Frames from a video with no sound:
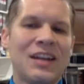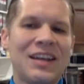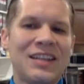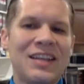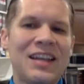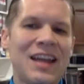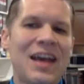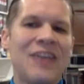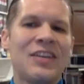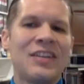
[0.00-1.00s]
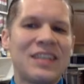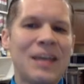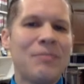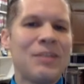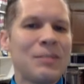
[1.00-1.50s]
And I say now that
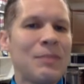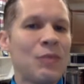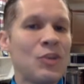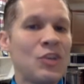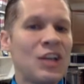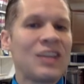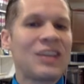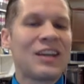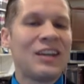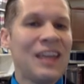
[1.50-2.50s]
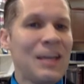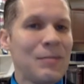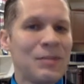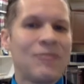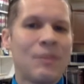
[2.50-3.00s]
skeptics may reject the
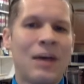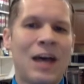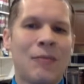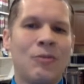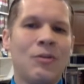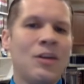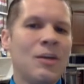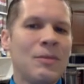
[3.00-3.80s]
claims of the Bible,